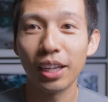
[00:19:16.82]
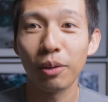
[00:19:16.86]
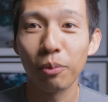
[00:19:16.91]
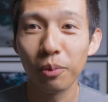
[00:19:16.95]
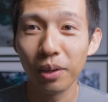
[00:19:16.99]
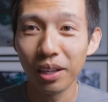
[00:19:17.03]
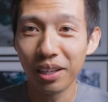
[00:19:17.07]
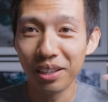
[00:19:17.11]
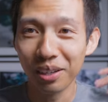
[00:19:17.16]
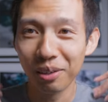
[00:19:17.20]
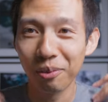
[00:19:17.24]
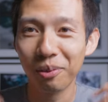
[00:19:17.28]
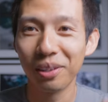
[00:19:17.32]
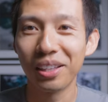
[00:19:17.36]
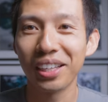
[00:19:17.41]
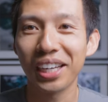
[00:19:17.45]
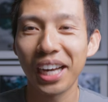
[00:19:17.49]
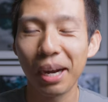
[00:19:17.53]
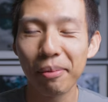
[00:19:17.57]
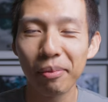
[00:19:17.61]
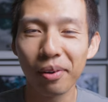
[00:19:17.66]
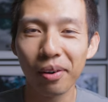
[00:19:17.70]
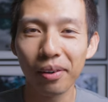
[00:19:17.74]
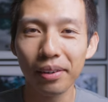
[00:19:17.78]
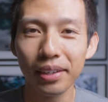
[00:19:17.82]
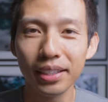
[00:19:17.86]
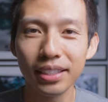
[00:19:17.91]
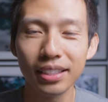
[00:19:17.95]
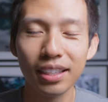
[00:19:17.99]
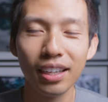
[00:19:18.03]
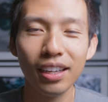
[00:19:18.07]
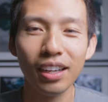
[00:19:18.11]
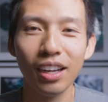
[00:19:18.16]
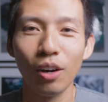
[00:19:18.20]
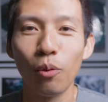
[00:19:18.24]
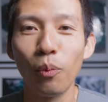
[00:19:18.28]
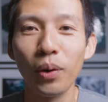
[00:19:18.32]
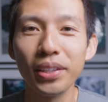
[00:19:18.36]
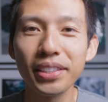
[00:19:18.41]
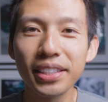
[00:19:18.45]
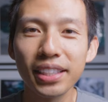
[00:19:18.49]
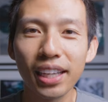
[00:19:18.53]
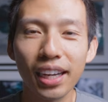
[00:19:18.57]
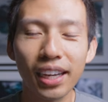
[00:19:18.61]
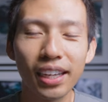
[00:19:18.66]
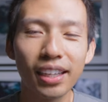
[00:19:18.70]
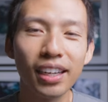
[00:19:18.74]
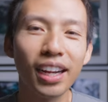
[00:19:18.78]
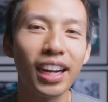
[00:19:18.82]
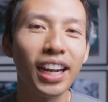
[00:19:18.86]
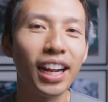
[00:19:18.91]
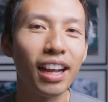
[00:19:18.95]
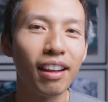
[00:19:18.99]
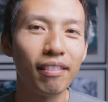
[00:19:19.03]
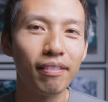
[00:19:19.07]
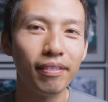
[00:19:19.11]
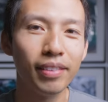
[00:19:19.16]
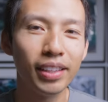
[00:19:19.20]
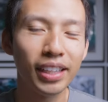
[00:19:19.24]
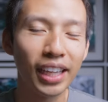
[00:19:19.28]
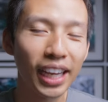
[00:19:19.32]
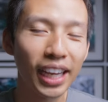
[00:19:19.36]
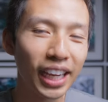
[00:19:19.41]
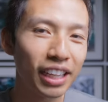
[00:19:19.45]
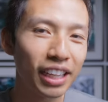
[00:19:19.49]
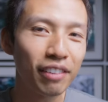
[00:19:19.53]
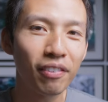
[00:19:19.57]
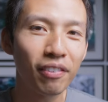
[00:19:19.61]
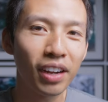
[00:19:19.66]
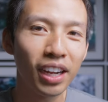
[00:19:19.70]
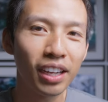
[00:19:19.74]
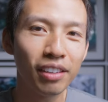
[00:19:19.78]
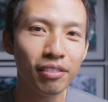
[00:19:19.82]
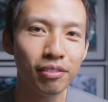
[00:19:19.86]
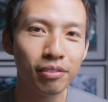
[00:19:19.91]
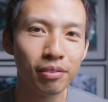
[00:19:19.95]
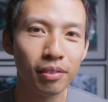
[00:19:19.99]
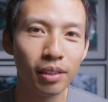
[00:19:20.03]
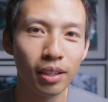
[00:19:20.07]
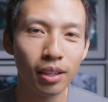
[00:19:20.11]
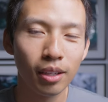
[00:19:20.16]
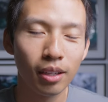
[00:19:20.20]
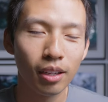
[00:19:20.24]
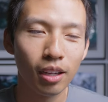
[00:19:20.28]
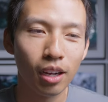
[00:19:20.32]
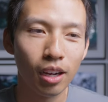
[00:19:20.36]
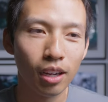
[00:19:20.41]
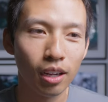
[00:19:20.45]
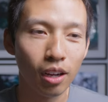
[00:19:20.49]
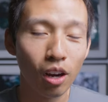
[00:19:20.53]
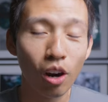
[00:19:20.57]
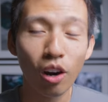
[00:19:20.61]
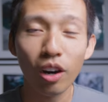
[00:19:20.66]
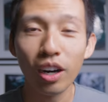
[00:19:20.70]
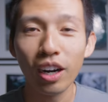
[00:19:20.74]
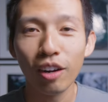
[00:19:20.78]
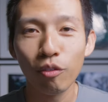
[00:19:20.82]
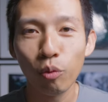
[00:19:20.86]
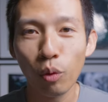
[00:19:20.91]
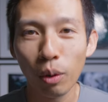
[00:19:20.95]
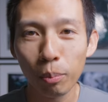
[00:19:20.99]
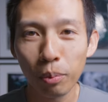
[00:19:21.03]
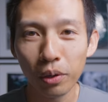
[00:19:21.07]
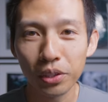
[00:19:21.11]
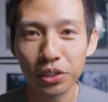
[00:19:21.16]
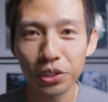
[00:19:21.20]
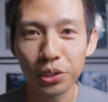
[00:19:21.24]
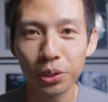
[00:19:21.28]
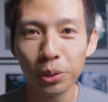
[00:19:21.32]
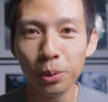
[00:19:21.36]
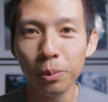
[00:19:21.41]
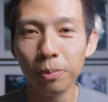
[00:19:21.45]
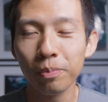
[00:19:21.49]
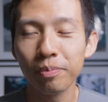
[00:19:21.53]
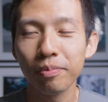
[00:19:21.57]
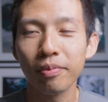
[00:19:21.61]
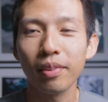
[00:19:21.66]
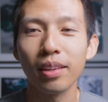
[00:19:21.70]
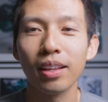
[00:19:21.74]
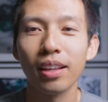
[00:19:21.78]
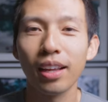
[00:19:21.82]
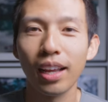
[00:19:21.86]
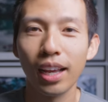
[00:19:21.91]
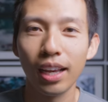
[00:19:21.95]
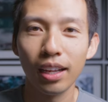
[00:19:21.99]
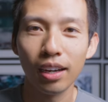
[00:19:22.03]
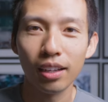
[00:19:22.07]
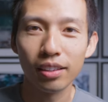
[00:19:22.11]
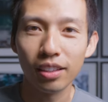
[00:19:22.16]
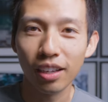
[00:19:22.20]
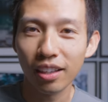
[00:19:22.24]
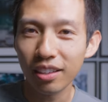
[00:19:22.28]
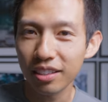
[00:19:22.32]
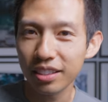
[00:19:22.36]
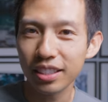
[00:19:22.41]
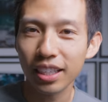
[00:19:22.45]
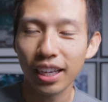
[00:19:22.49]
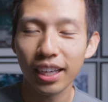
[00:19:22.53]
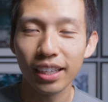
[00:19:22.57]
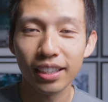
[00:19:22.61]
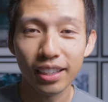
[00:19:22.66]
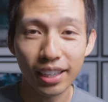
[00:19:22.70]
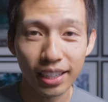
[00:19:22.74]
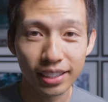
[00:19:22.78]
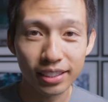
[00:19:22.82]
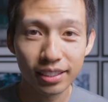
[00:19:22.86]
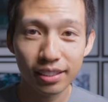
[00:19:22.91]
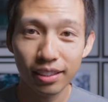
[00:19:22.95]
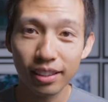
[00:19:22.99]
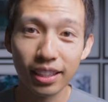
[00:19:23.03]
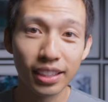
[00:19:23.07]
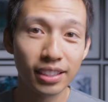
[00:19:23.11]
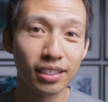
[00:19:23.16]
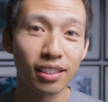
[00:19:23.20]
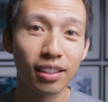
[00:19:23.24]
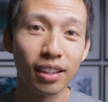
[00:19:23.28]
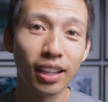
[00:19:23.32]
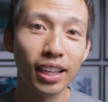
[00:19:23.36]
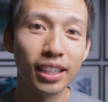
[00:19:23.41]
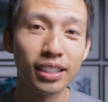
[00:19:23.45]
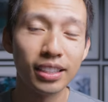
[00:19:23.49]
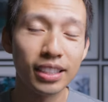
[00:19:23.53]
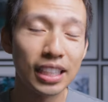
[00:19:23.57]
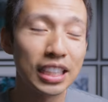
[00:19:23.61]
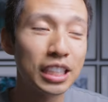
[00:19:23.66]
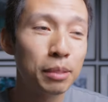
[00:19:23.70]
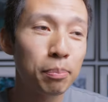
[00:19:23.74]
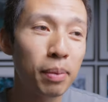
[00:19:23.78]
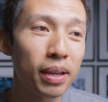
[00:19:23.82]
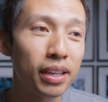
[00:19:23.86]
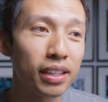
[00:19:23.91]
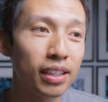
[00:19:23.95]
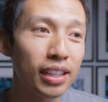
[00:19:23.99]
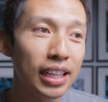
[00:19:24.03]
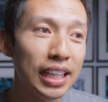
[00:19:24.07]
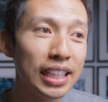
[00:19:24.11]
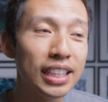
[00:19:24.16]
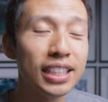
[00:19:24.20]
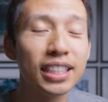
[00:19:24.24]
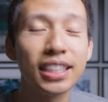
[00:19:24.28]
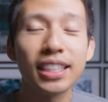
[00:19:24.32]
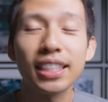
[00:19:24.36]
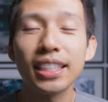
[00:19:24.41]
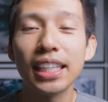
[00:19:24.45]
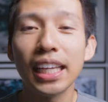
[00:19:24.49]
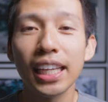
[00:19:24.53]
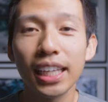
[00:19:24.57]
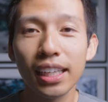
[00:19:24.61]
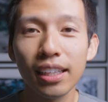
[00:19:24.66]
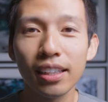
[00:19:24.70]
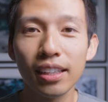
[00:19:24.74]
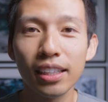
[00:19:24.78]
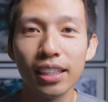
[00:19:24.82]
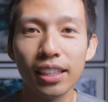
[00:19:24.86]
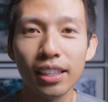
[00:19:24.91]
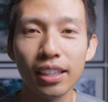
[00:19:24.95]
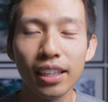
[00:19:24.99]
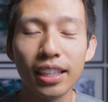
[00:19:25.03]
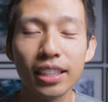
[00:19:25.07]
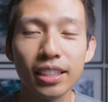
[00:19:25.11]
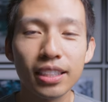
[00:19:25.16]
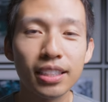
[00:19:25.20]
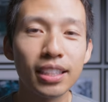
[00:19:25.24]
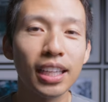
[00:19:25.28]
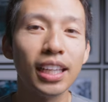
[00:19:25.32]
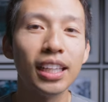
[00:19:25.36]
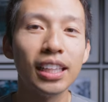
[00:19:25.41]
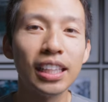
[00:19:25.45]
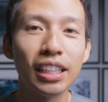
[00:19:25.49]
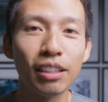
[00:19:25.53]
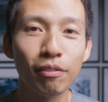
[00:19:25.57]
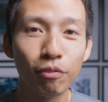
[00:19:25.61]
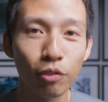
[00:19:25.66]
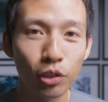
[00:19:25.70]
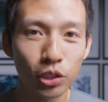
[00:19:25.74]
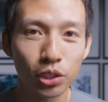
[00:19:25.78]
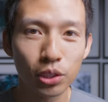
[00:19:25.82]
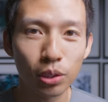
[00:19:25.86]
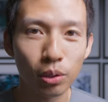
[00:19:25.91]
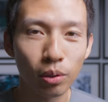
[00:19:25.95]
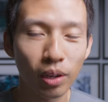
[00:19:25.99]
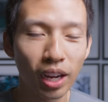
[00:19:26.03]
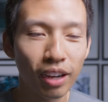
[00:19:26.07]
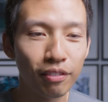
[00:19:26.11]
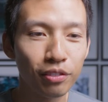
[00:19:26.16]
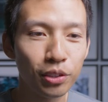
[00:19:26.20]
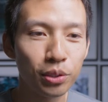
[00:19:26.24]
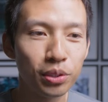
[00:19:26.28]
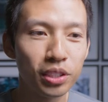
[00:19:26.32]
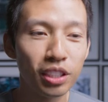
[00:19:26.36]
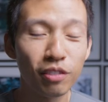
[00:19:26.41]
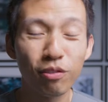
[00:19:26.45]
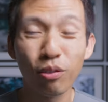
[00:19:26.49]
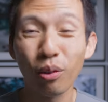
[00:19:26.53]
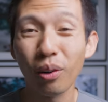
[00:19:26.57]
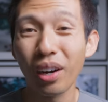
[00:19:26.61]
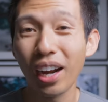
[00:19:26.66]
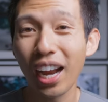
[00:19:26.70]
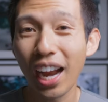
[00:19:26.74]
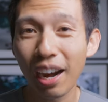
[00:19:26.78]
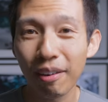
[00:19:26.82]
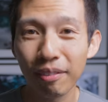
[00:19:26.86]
Like with the camera harness, one side I have the 85 RF 1.2, and on the other side it's this lens. It's been insanely, insanely versatile. I've used it for